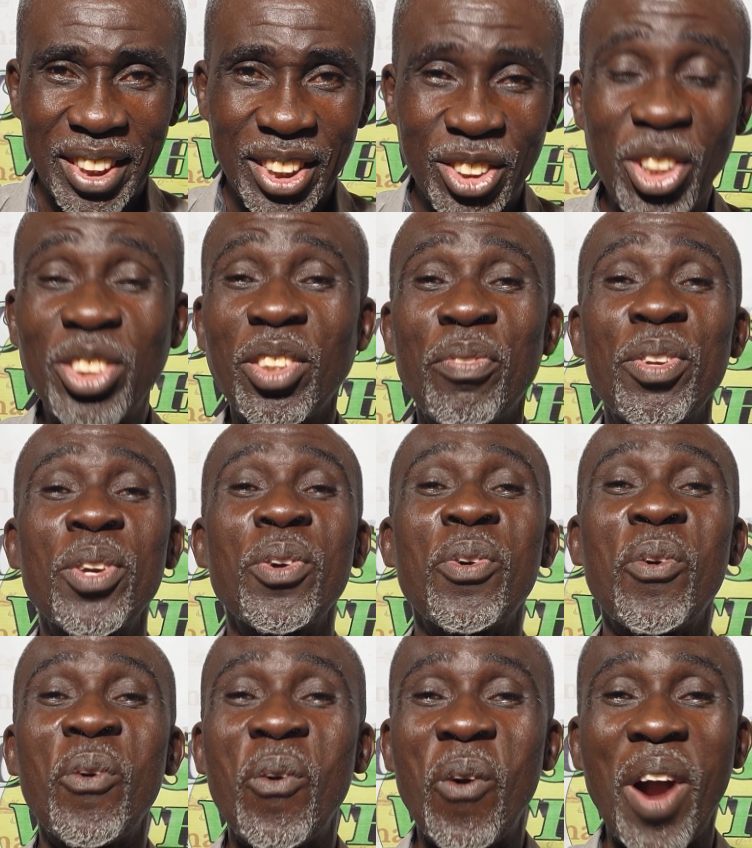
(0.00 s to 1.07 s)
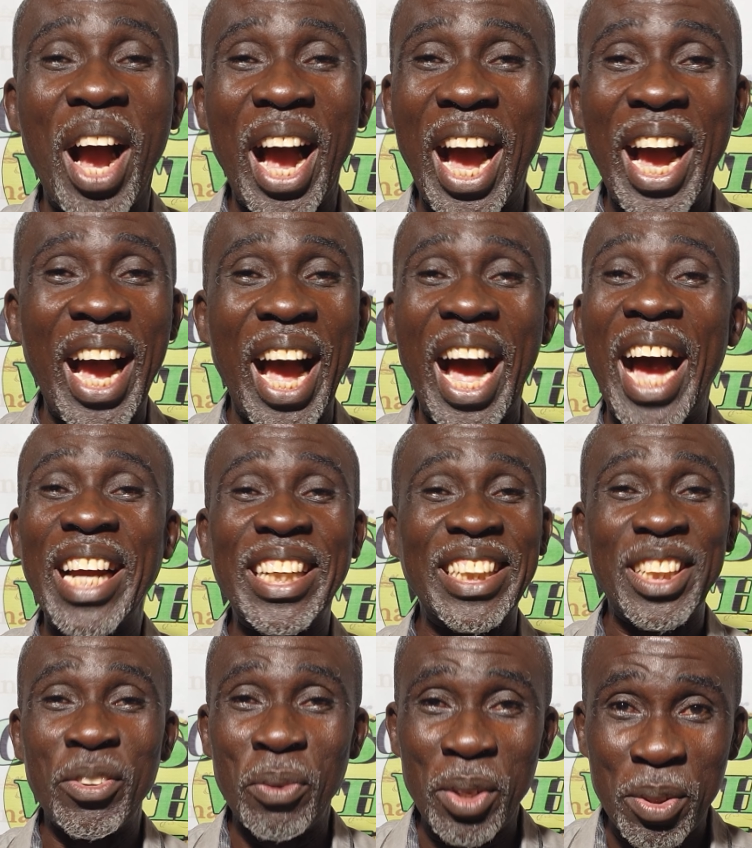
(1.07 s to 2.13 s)
Those of you who are
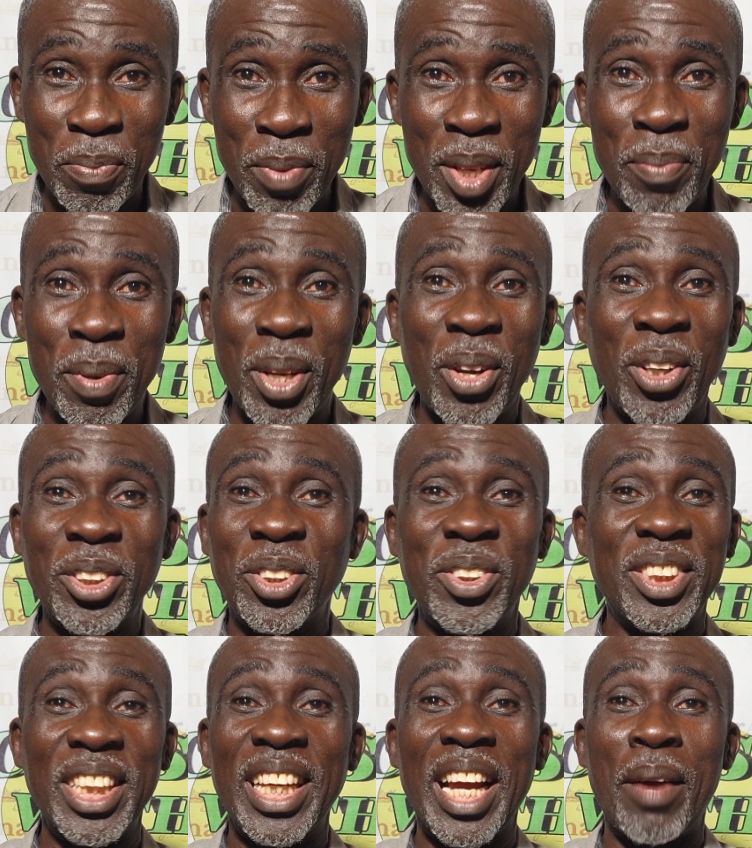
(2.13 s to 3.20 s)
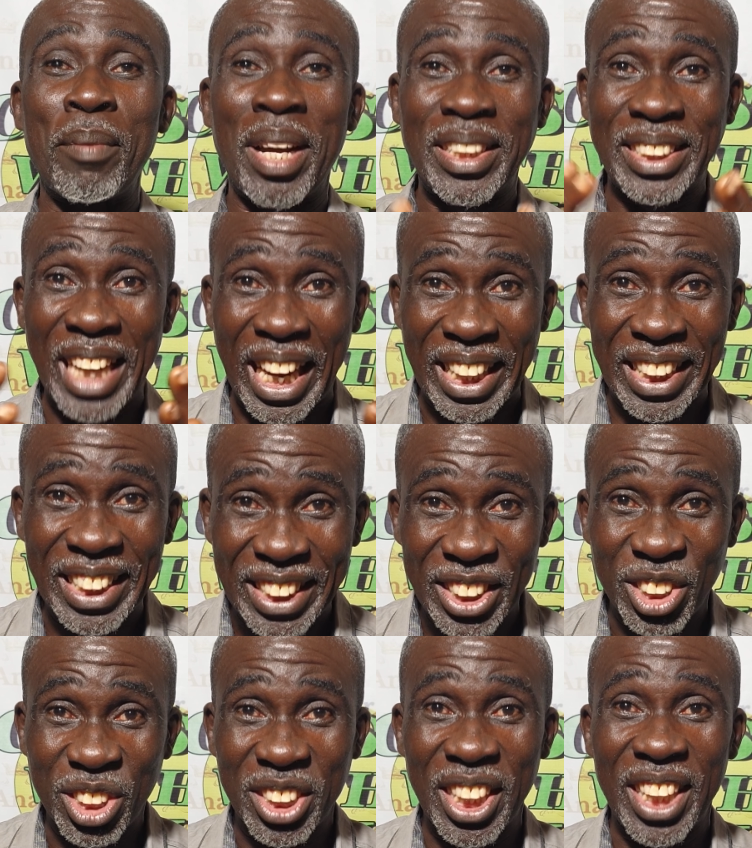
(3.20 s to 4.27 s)
angry with me because you think I'm attacking
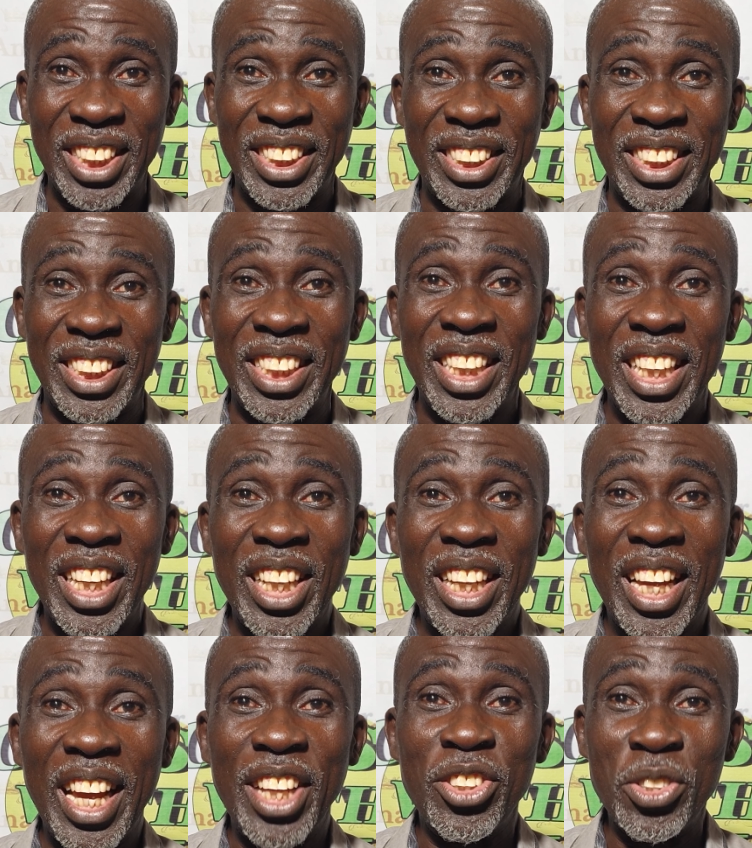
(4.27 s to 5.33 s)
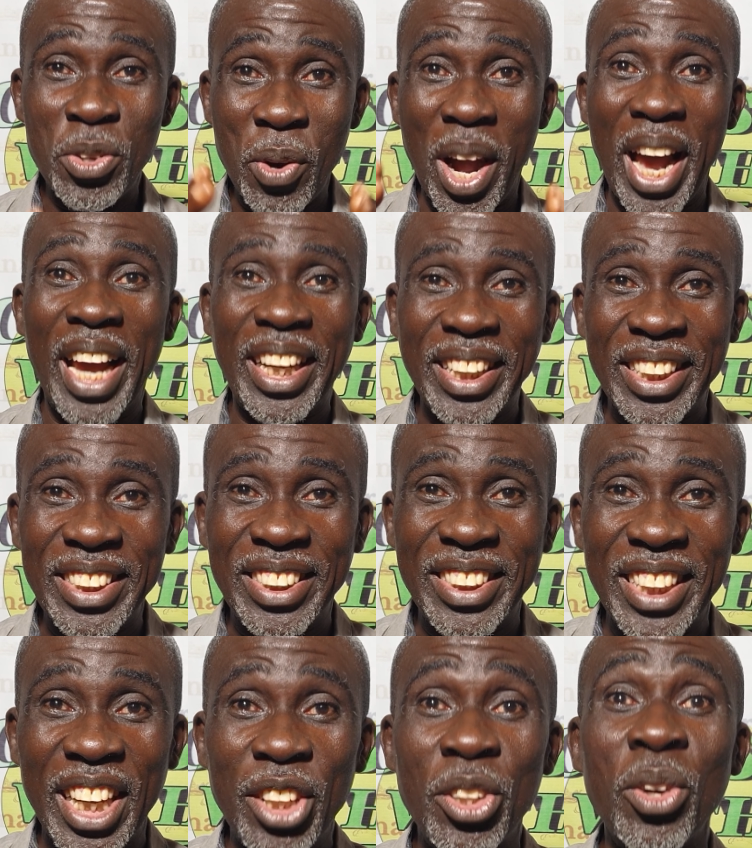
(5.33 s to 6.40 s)
Christianity and you are a
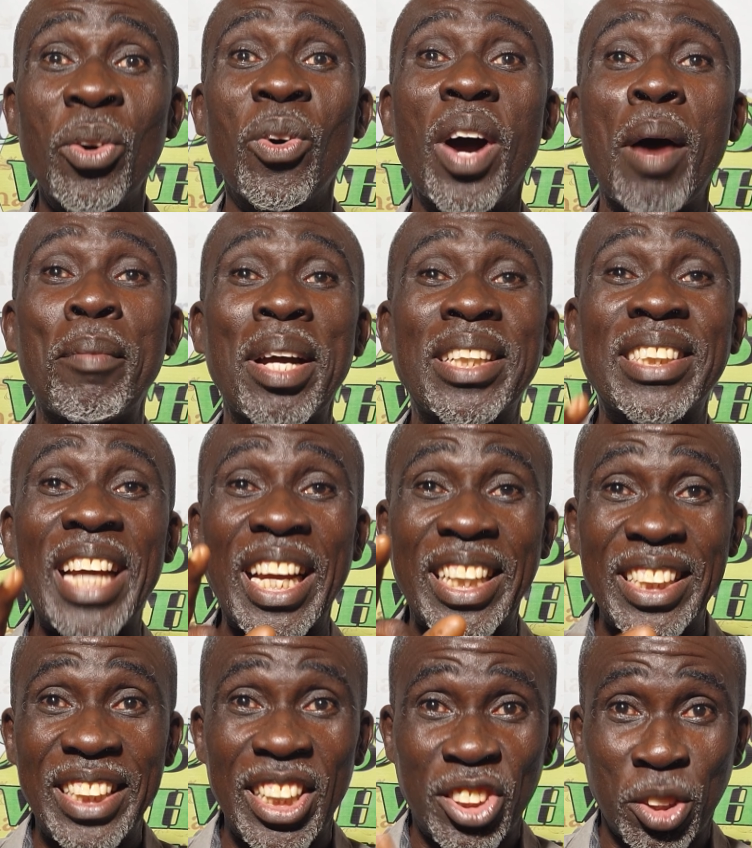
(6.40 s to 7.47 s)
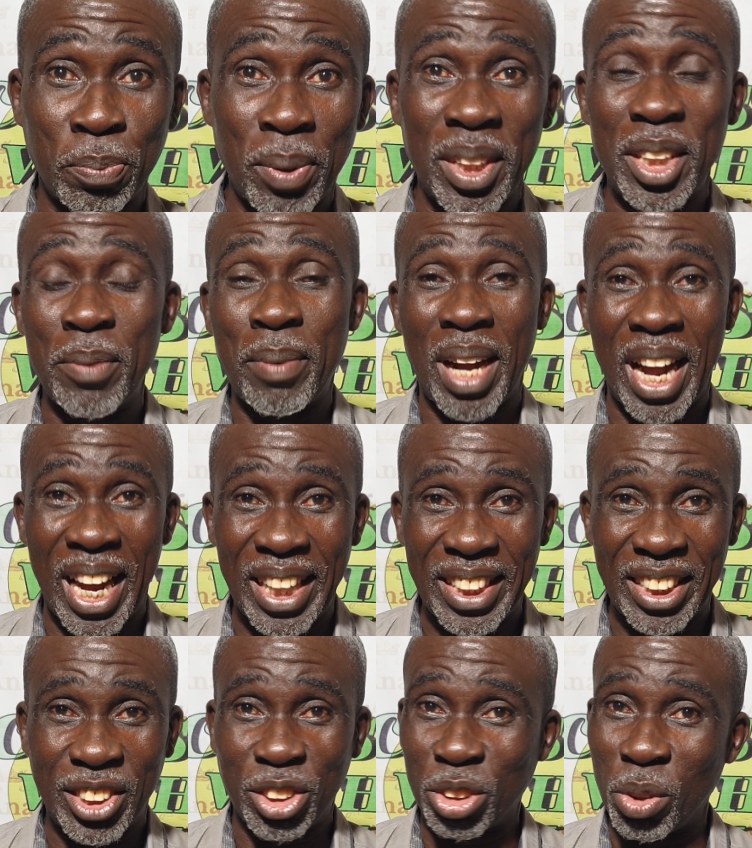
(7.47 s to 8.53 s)
Christian, no, I'm attacking the spirit behind
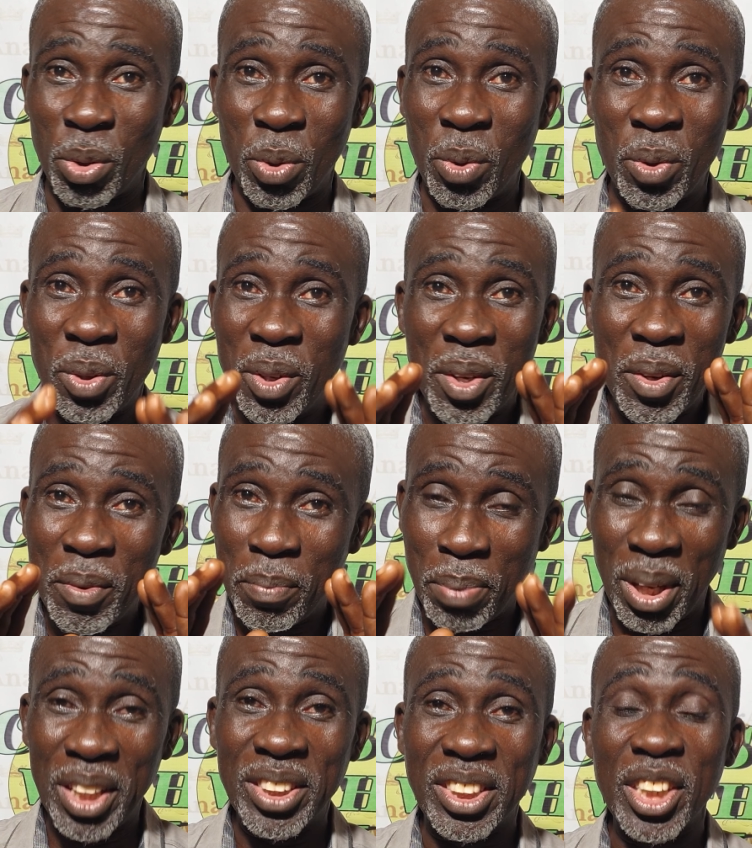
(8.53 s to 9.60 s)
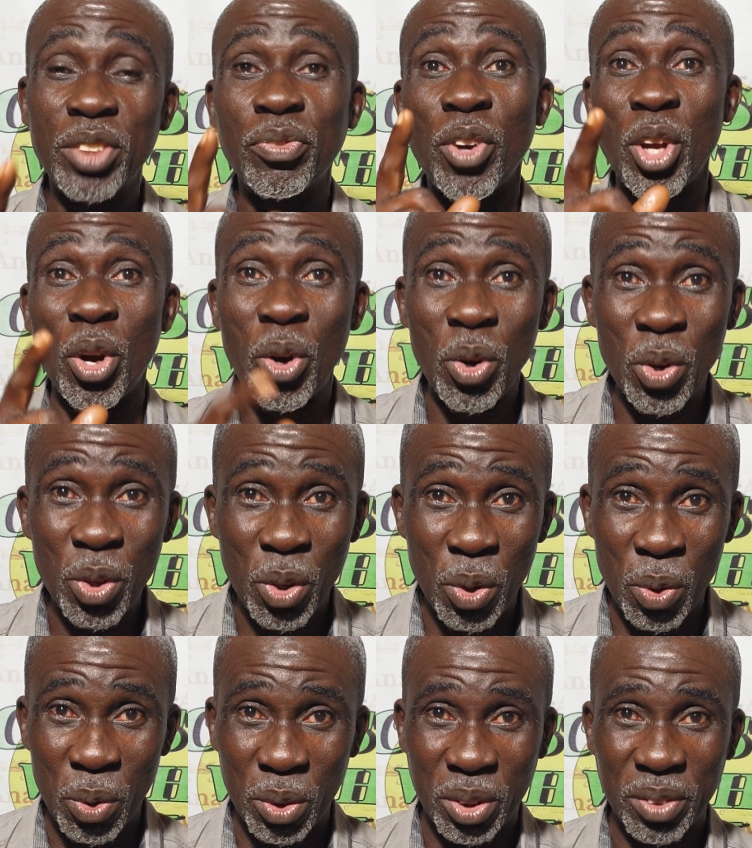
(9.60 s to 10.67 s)
it. So please, it's for your own
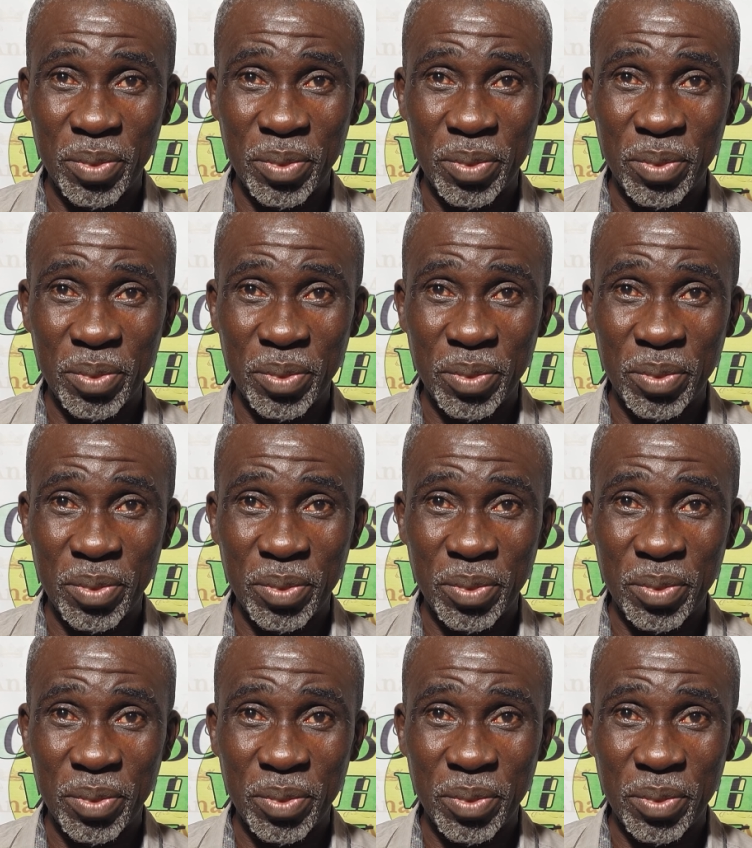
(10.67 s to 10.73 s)
good.